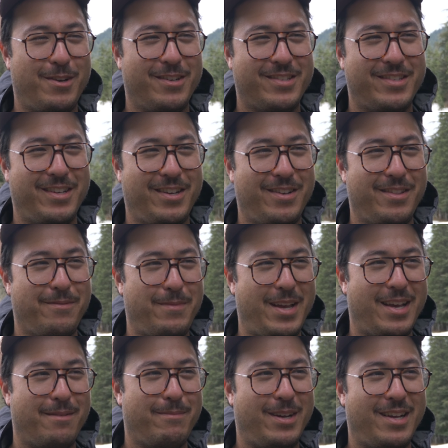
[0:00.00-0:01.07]
also the
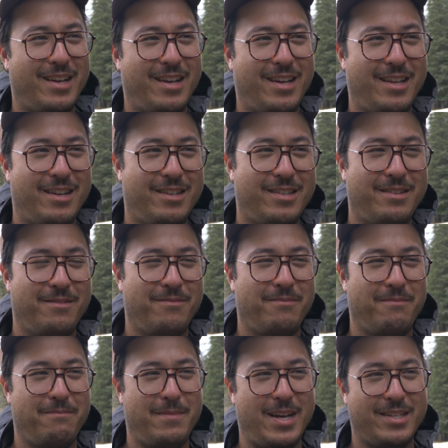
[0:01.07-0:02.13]
man behind
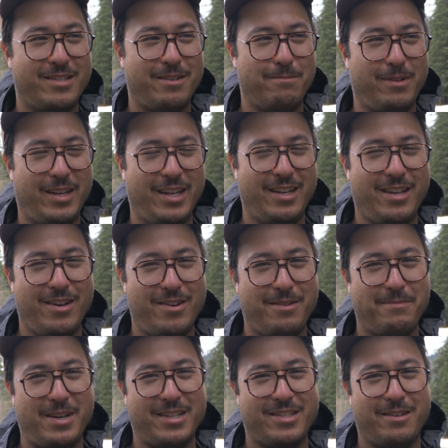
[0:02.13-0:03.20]
Master Blade Co.
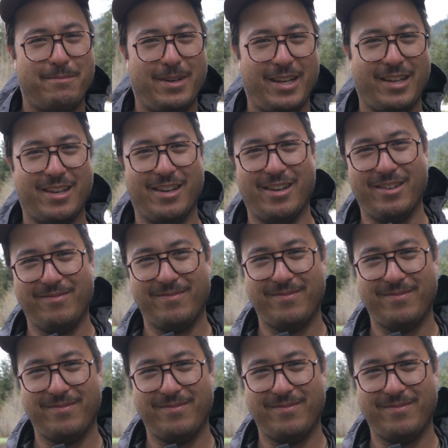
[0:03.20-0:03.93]
and Master Bike Co.